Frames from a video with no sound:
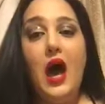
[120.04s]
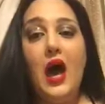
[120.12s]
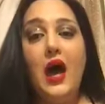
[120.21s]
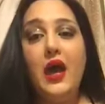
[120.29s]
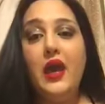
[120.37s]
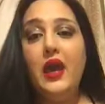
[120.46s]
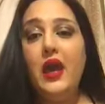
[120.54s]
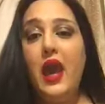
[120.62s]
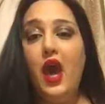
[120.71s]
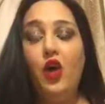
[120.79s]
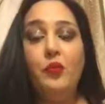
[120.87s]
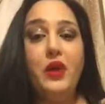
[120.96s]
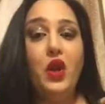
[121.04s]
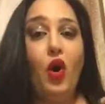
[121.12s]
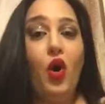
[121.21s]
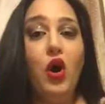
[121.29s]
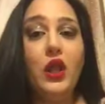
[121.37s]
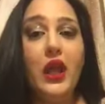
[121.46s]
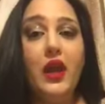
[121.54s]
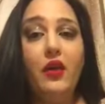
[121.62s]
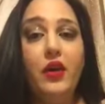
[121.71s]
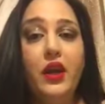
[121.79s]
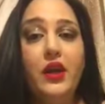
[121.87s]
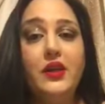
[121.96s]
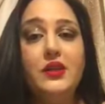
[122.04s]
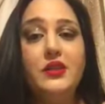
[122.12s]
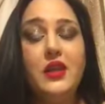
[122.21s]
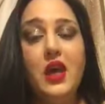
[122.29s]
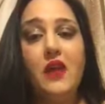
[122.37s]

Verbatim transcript: I help in all areas